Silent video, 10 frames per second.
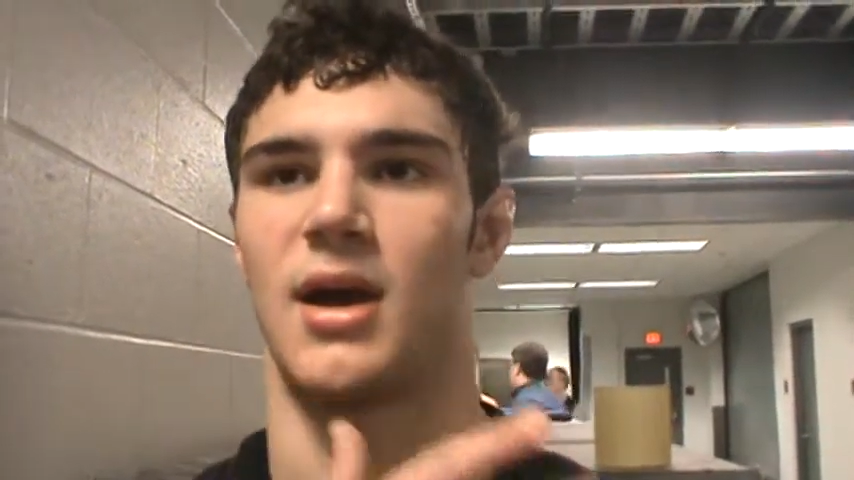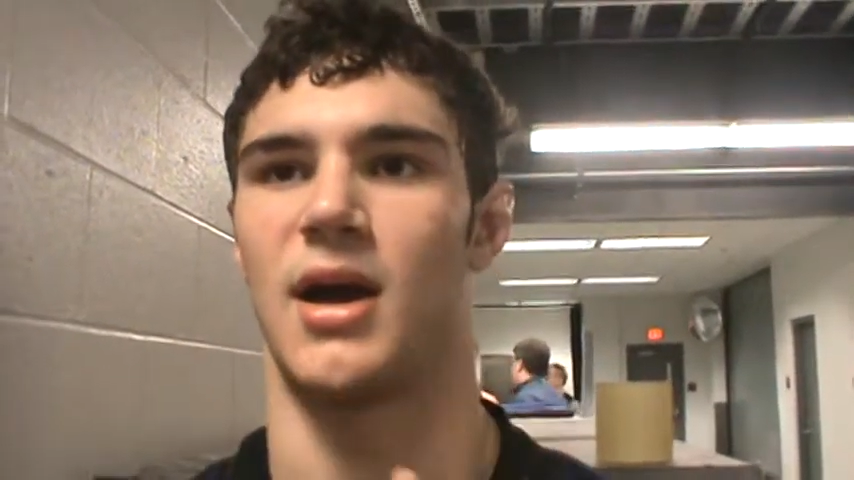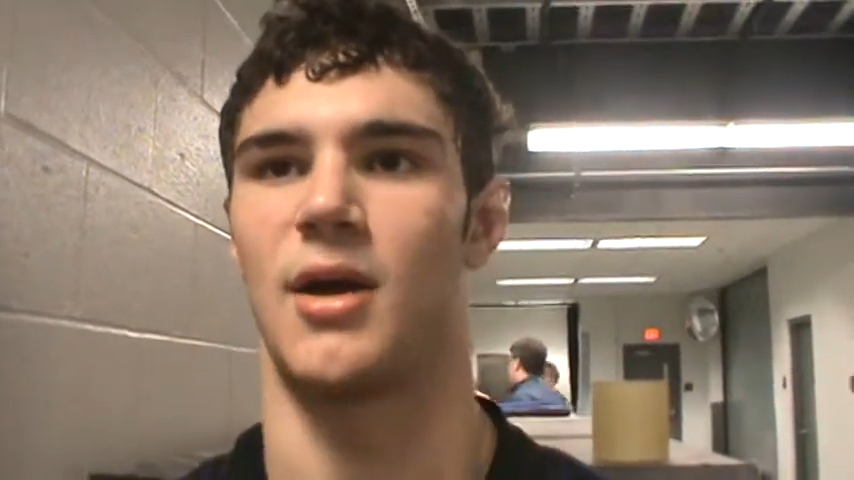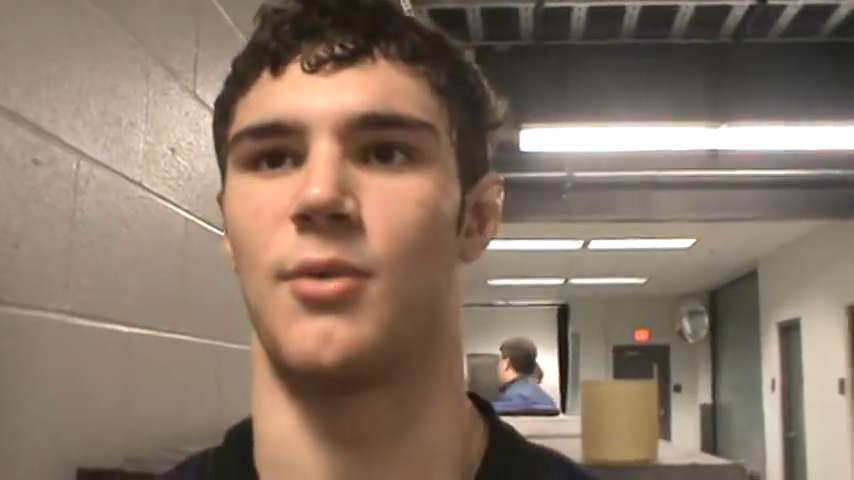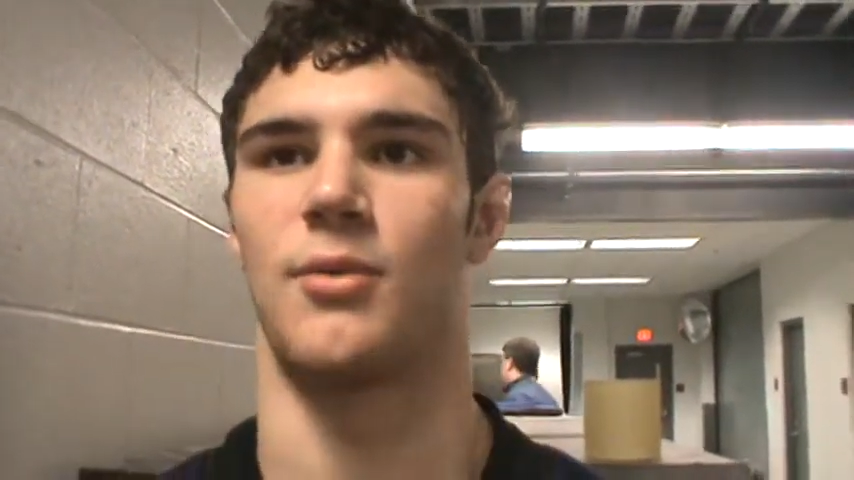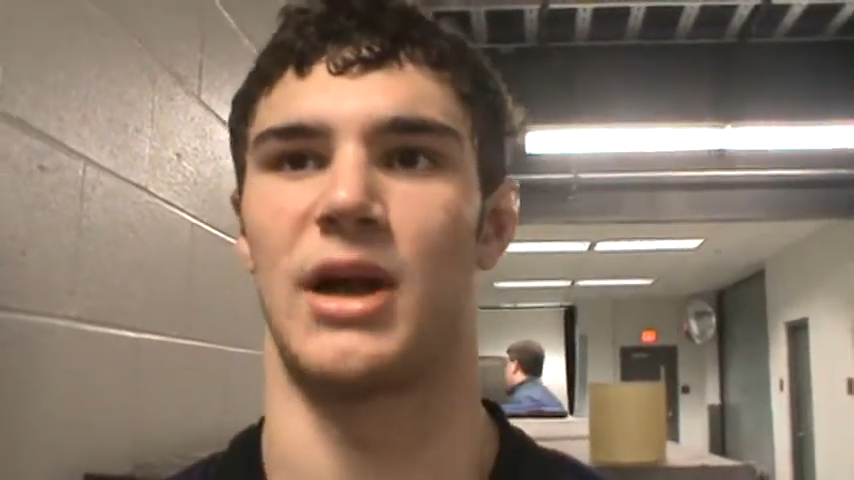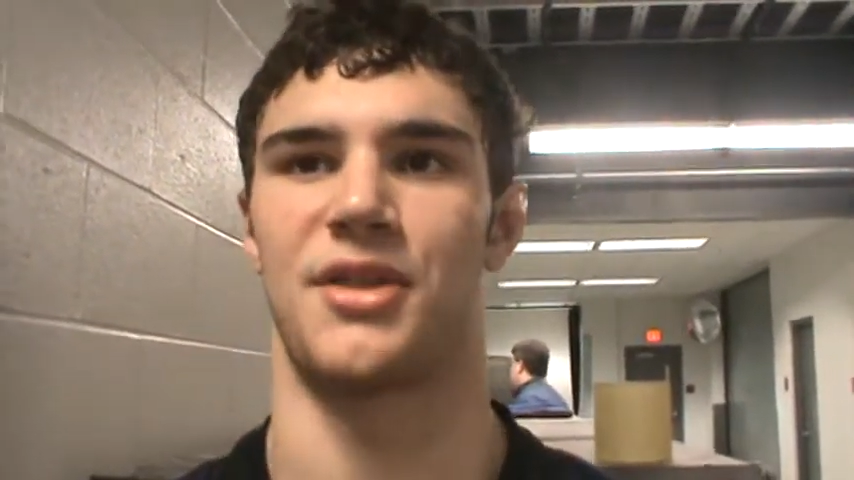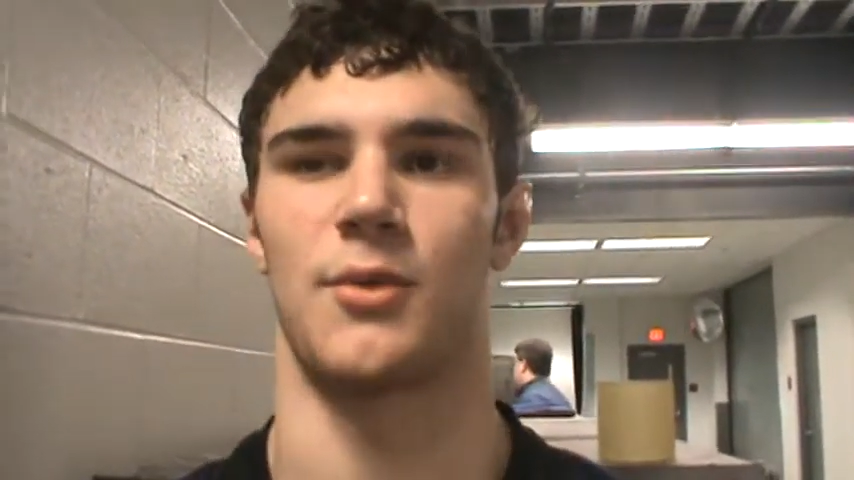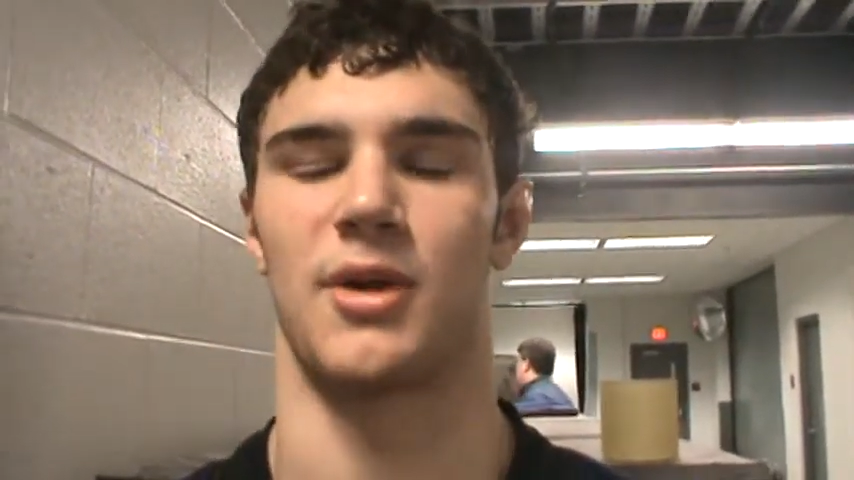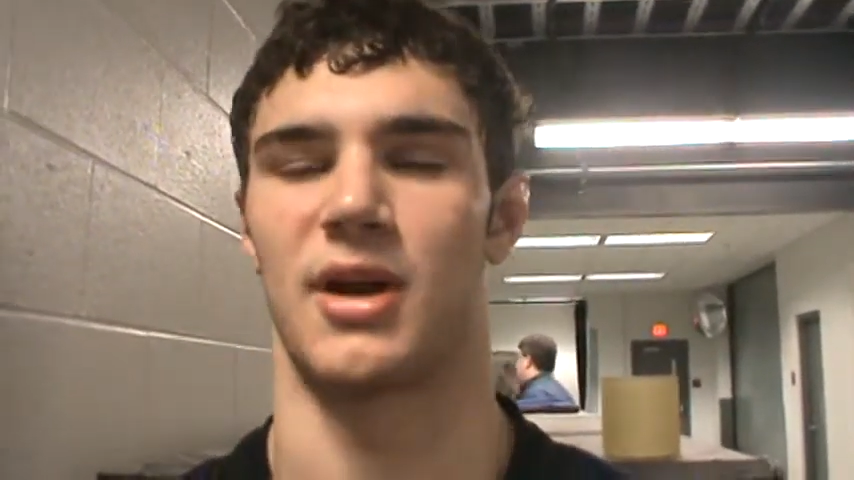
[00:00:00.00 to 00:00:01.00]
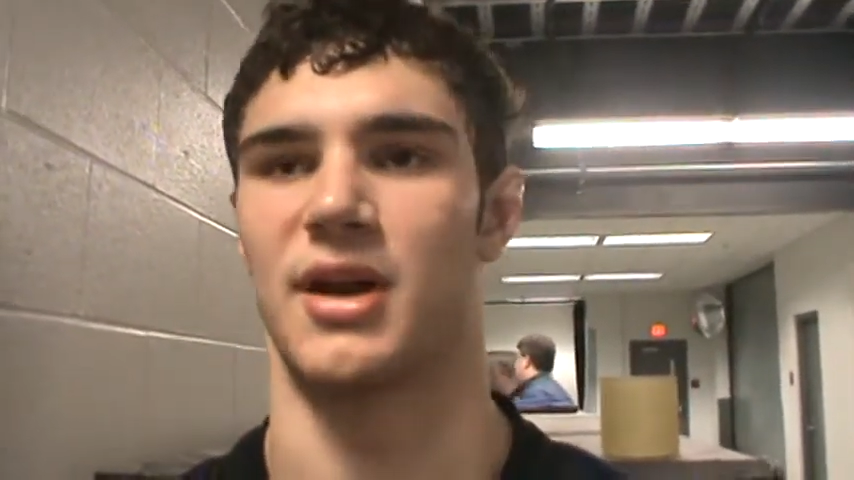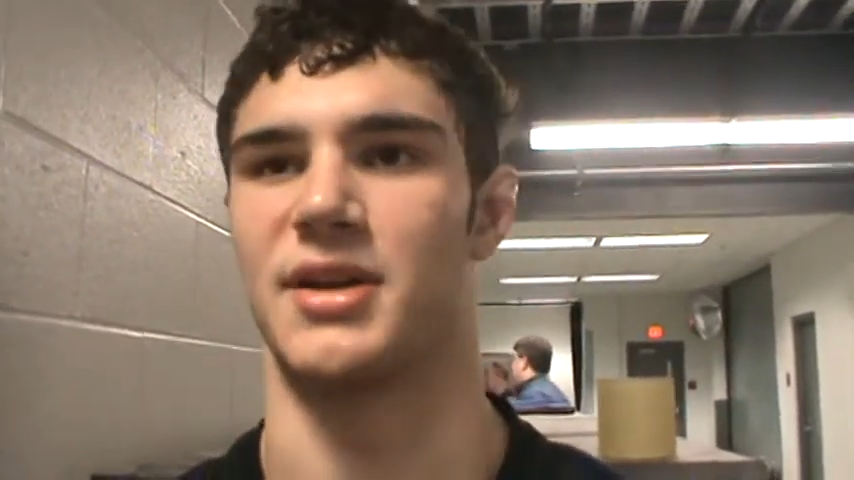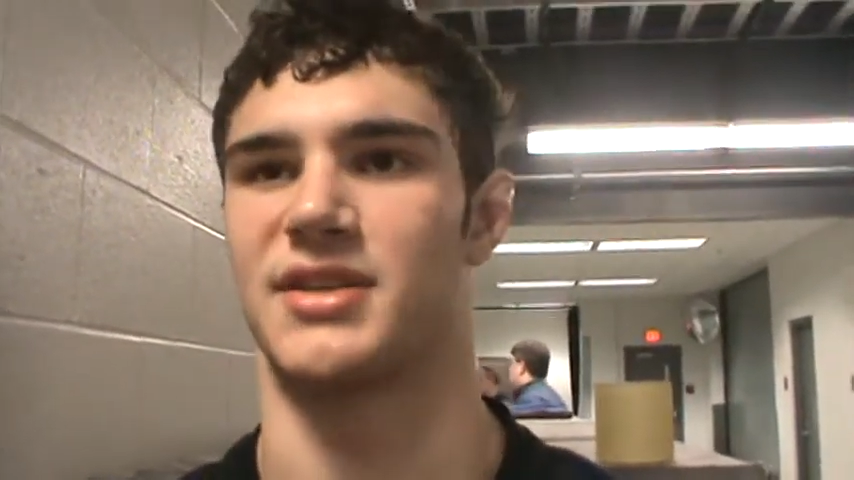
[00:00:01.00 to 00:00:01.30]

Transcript: uh, I think we're gonna